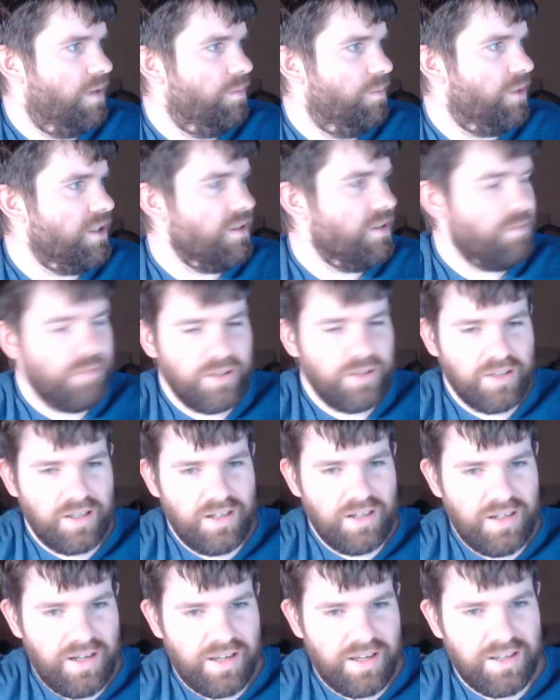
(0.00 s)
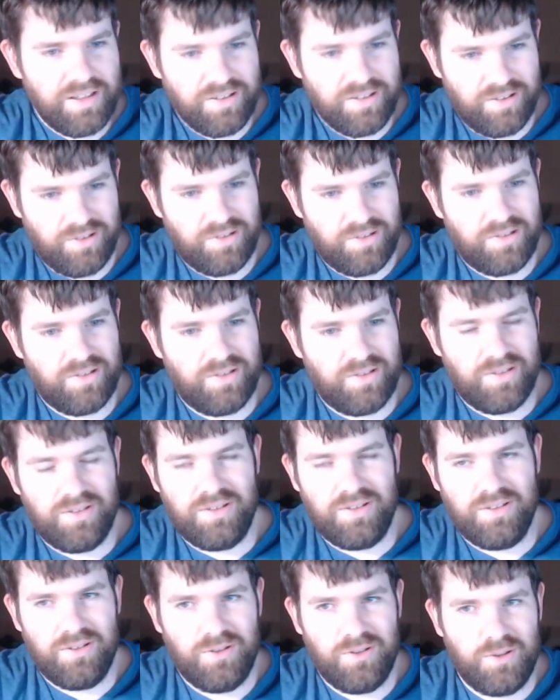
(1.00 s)
mightn't be the latest
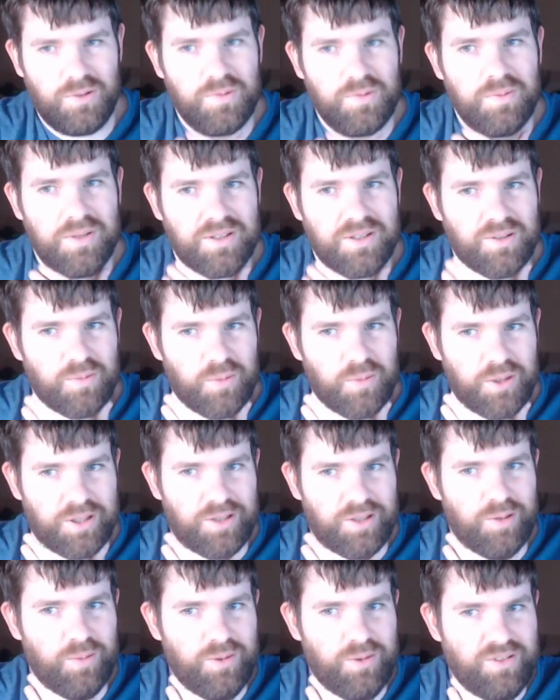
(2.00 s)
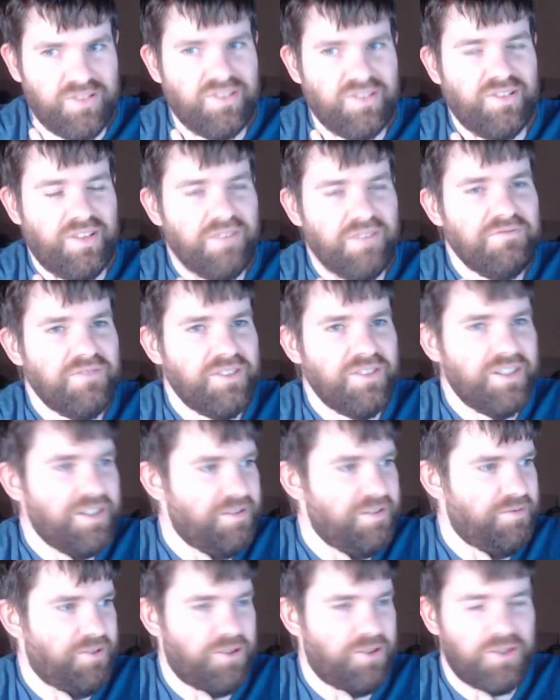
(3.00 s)
Unexpected Maker, but it's definitely
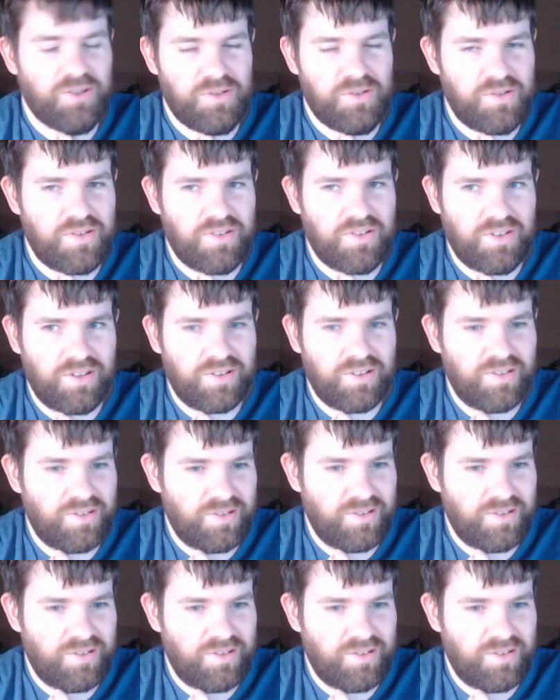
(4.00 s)
version 6,